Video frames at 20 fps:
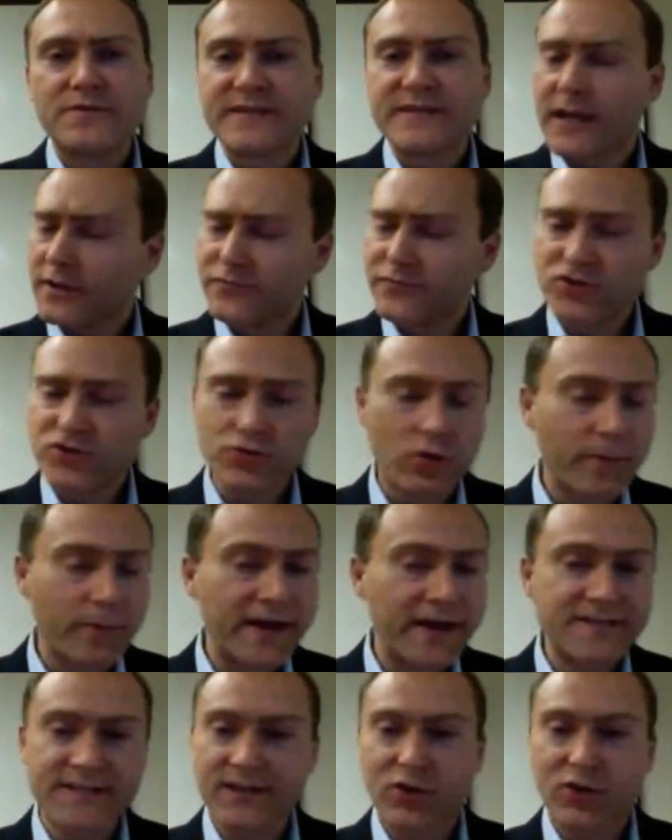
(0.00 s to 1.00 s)
Television
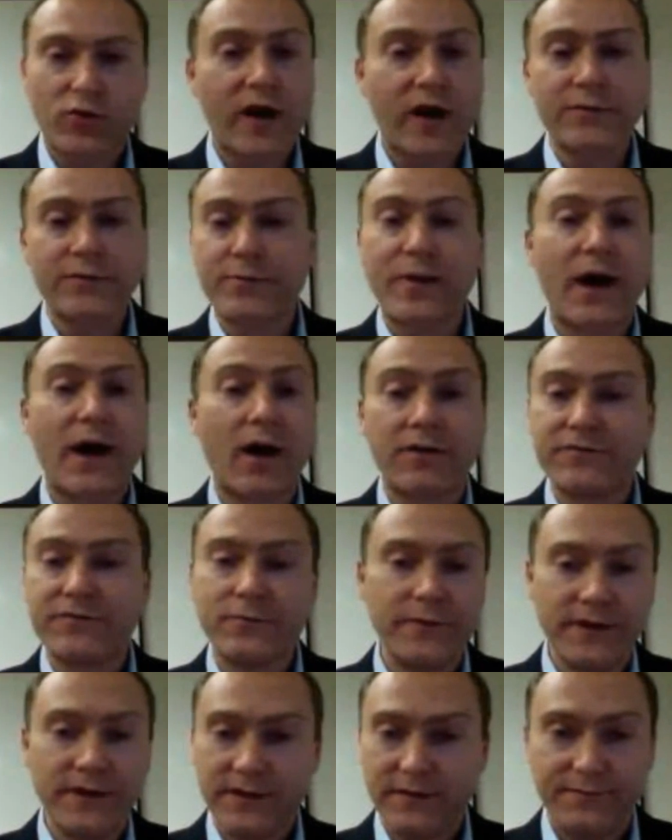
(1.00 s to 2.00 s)
remains an incredibly
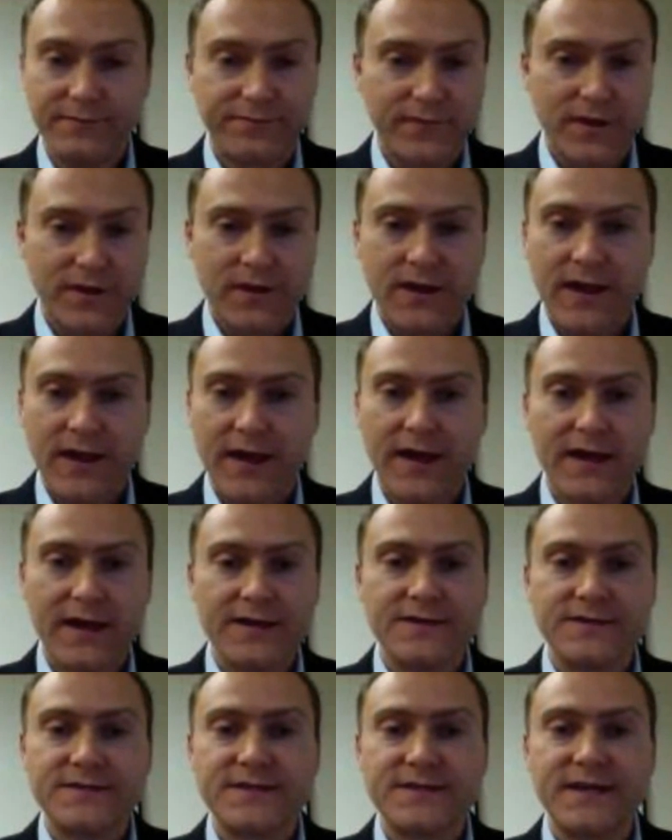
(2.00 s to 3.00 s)
powerful medium.
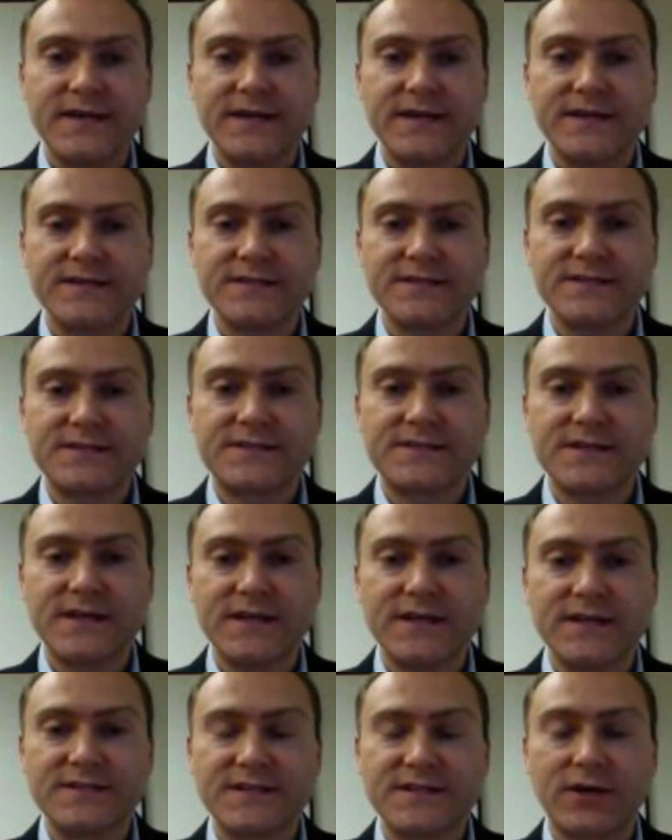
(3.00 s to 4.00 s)
And it is
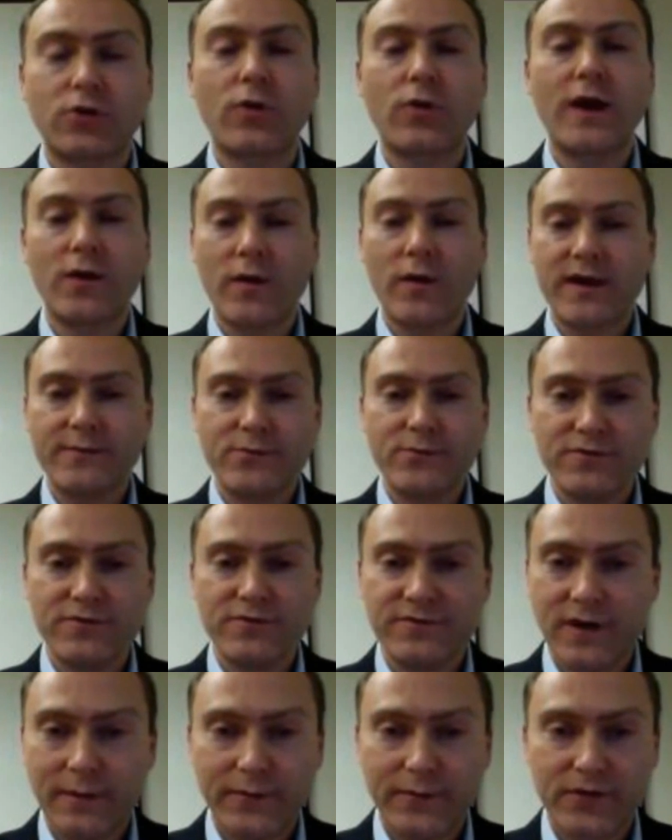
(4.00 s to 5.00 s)
a great way to
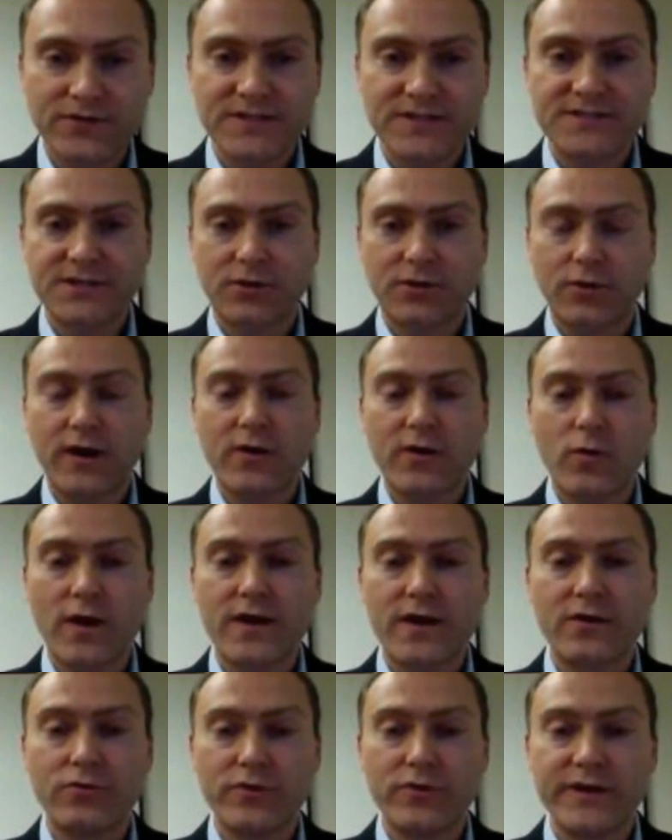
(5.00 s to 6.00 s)
move numbers. It's a great
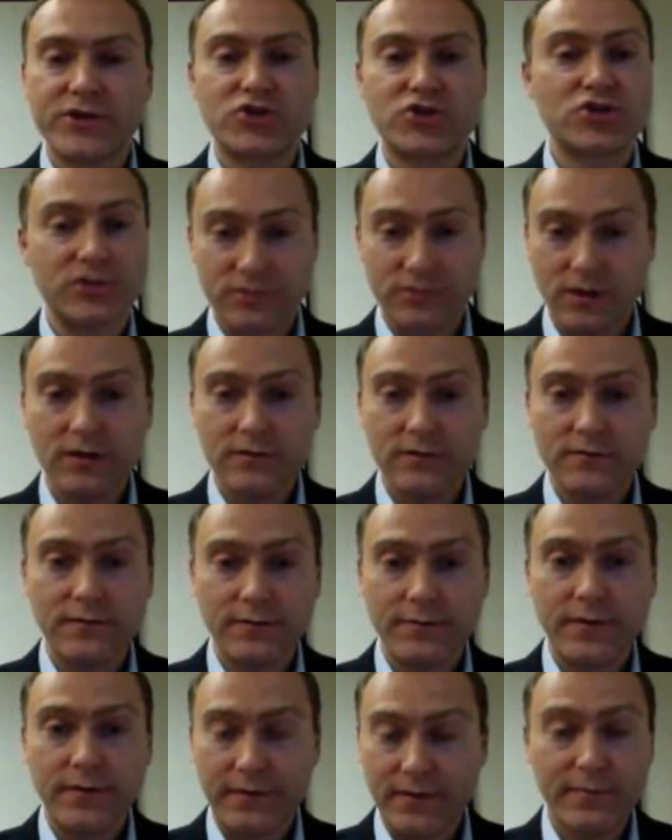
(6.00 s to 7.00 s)
way to reach,
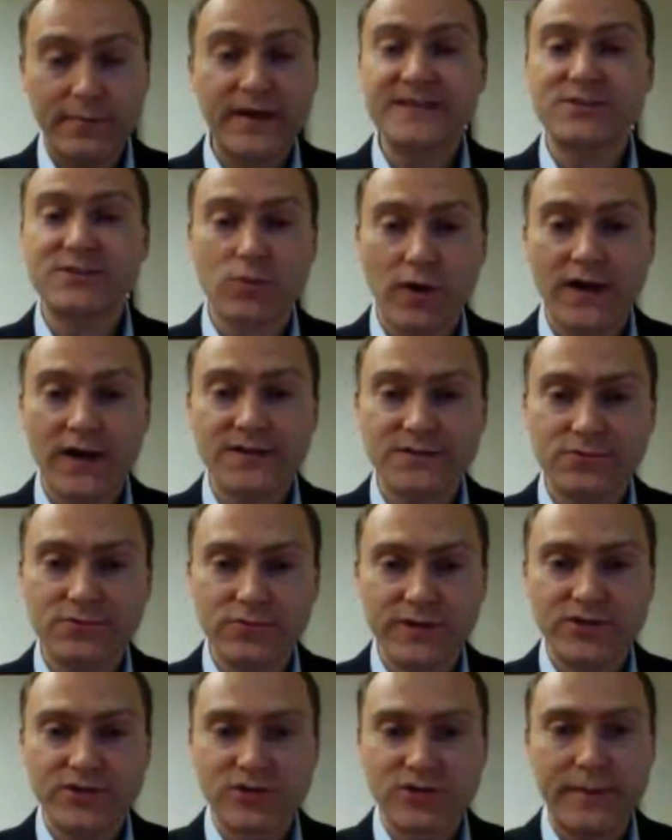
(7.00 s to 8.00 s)
the best way to
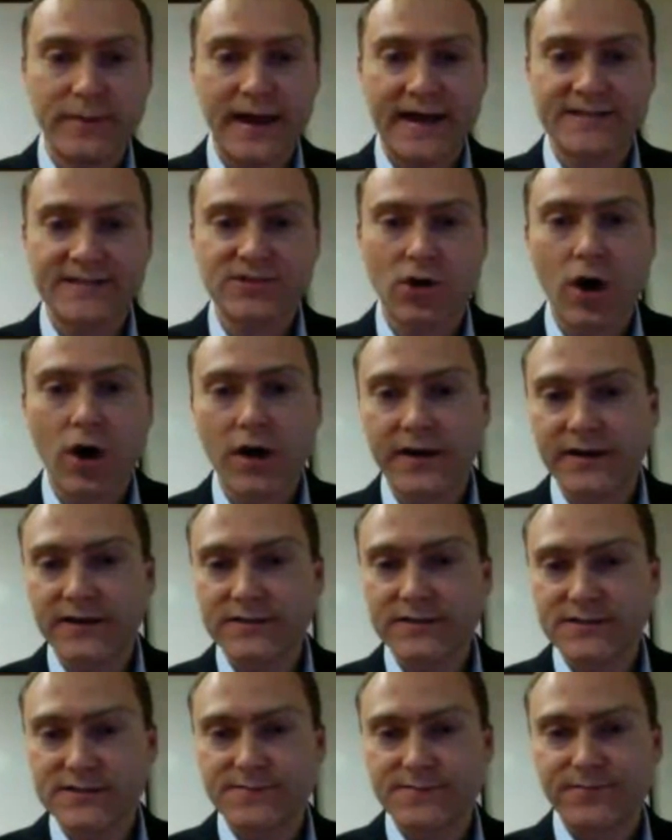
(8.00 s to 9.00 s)
reach a mass
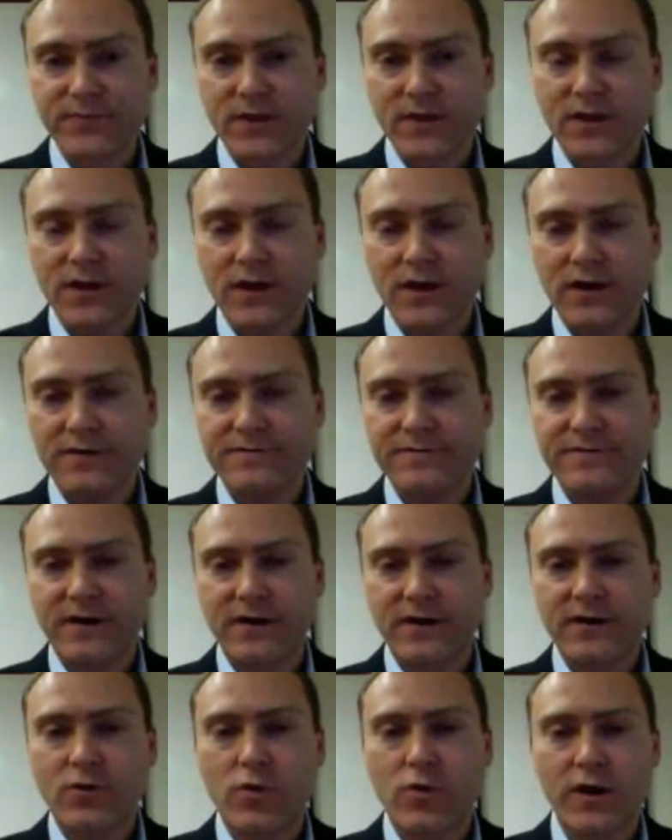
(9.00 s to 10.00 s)
audience
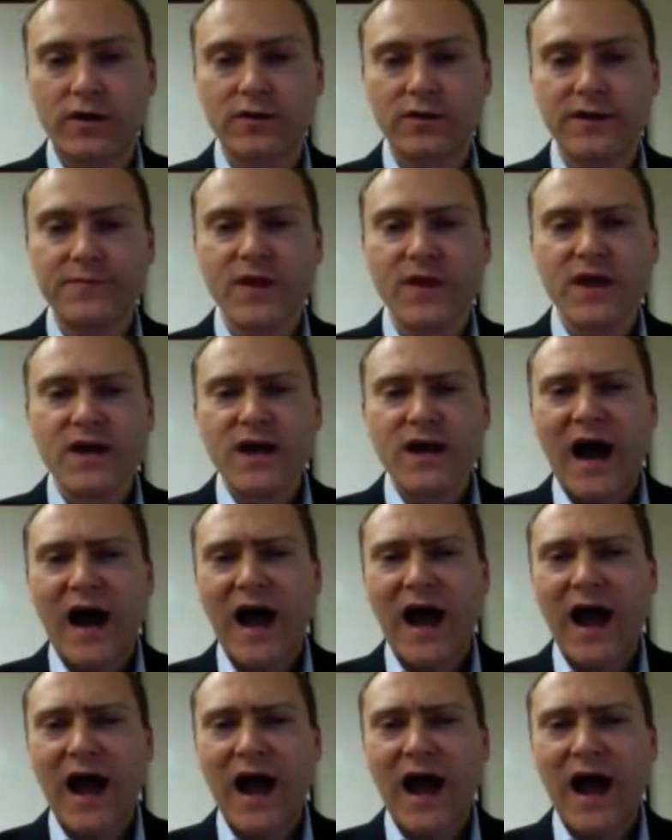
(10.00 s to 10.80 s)
very quickly.